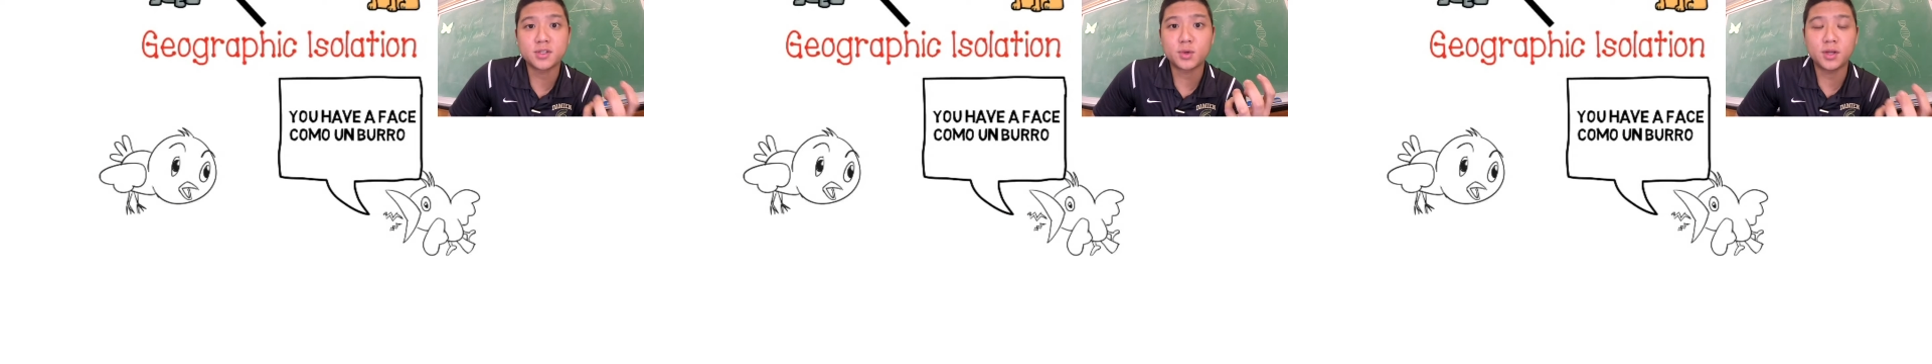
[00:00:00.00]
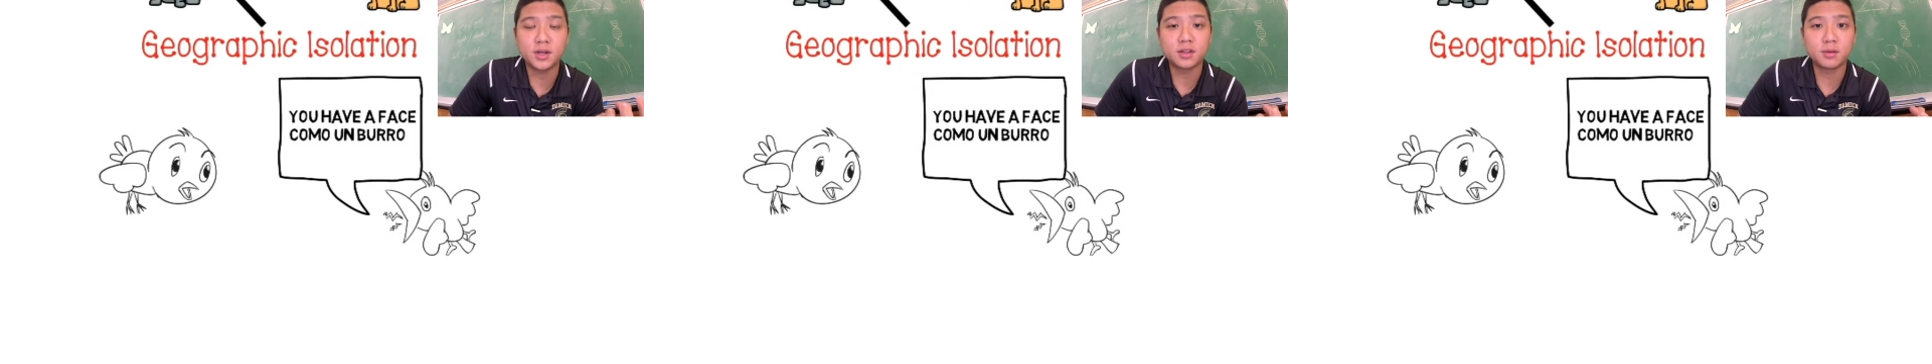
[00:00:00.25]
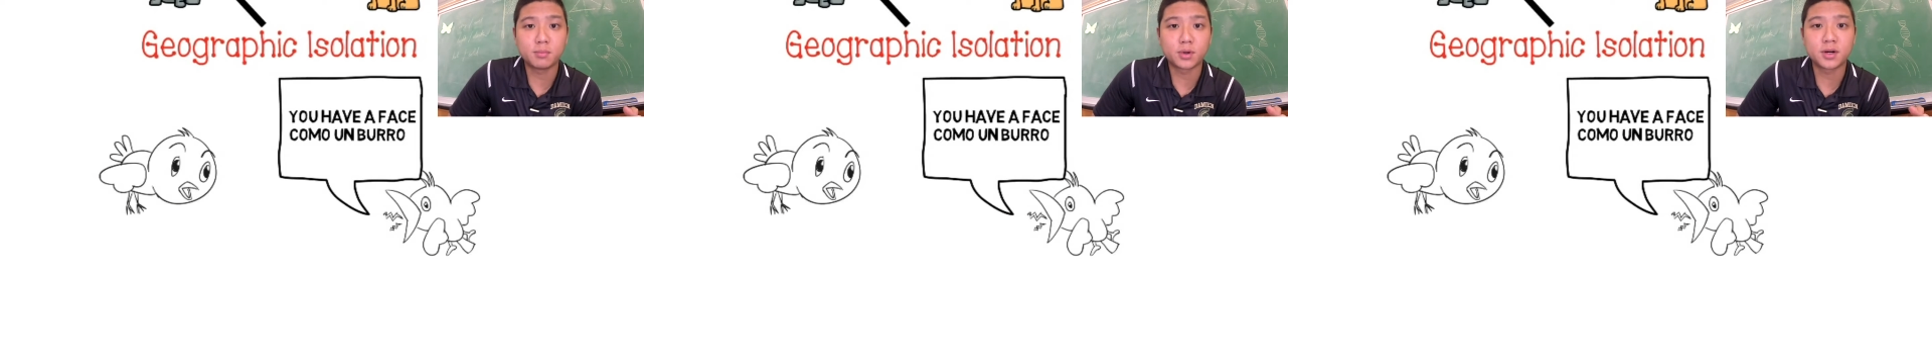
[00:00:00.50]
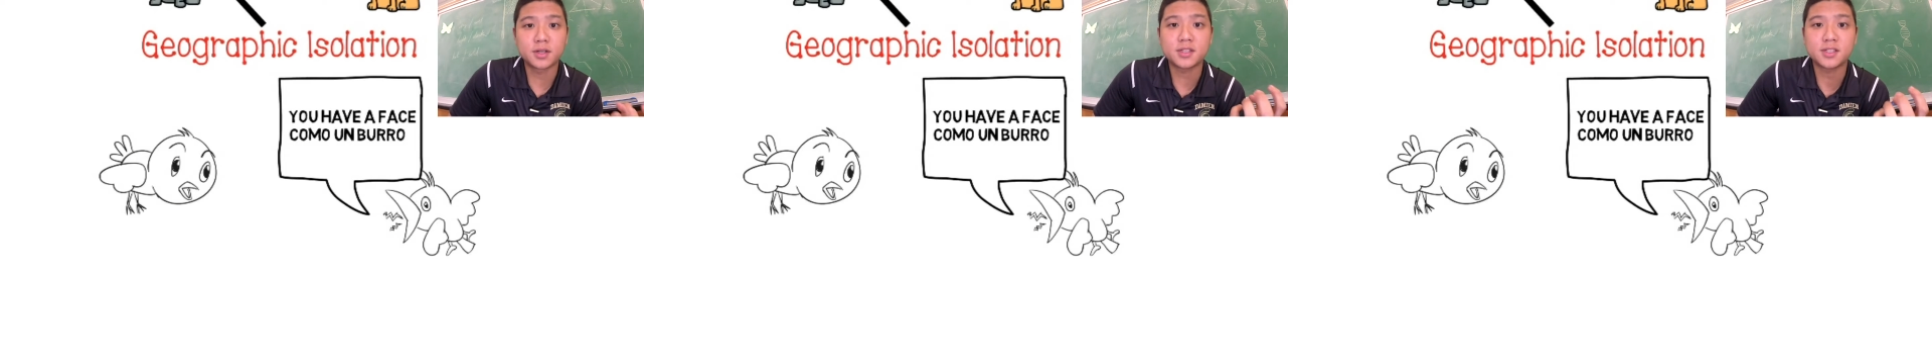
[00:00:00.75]
So here the
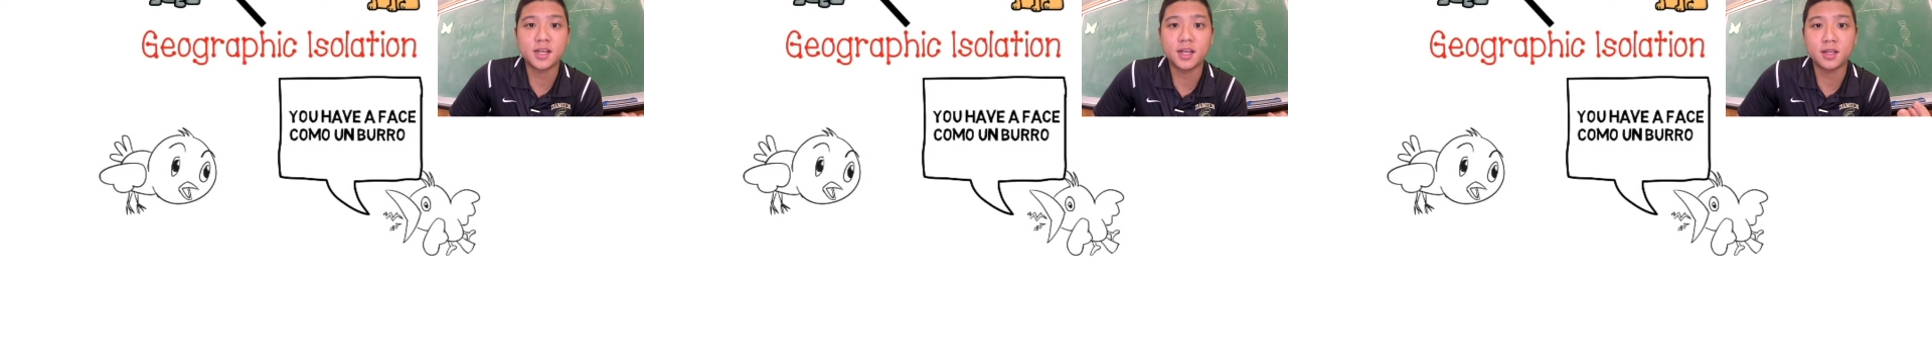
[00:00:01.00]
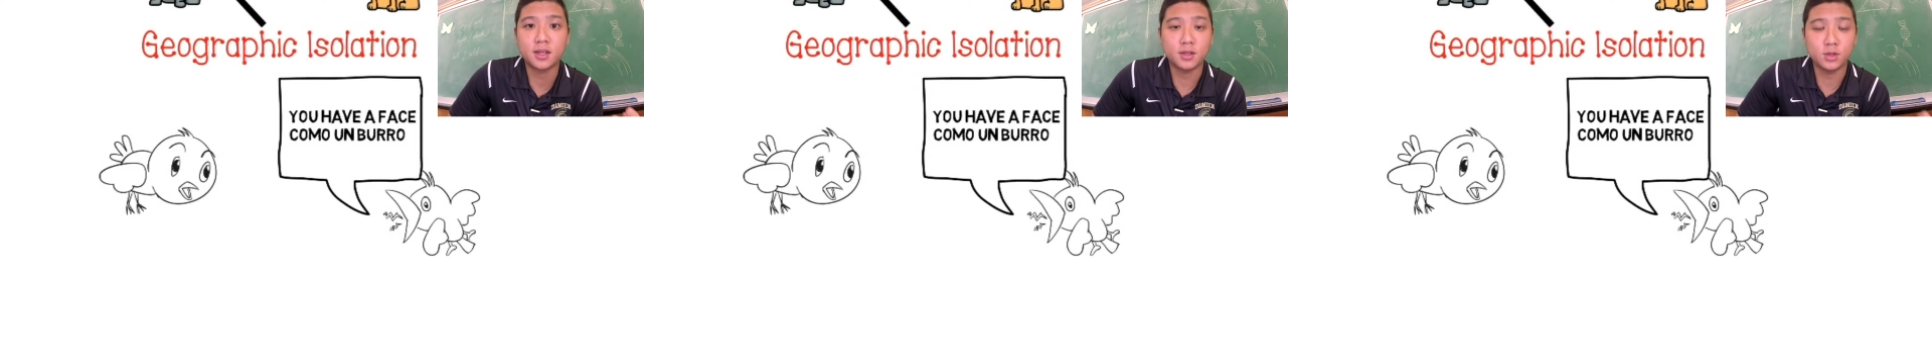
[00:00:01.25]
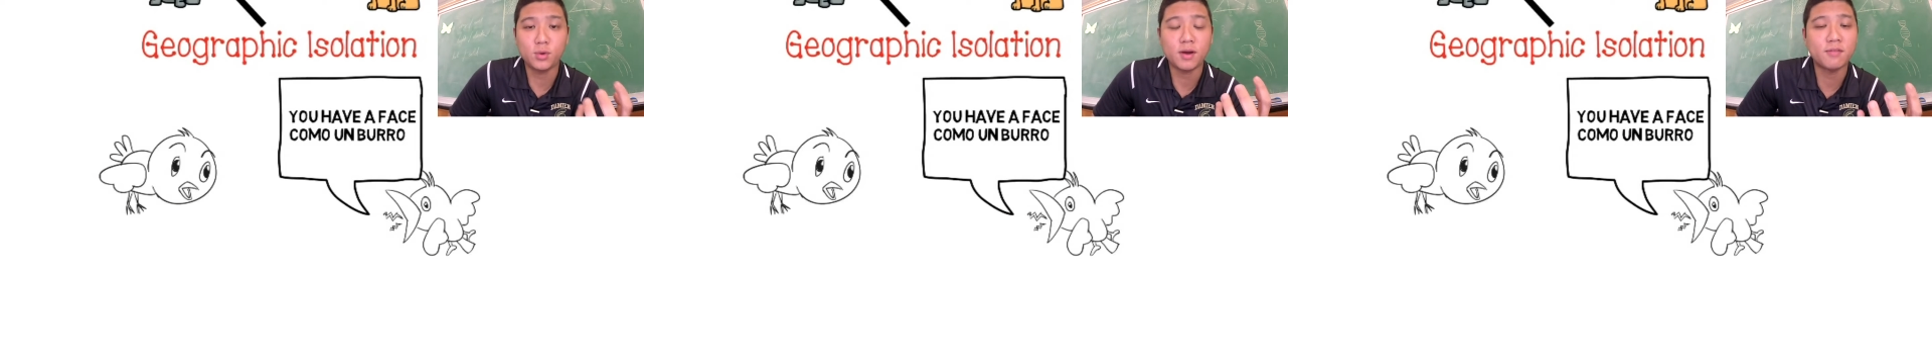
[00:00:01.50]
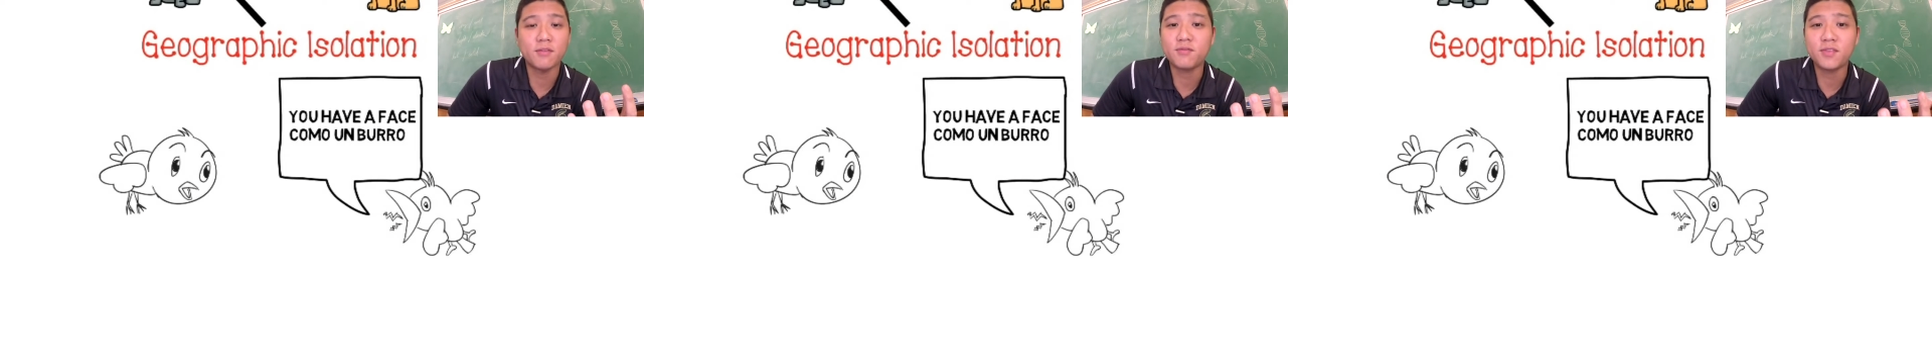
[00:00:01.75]
bird is saying, "You have a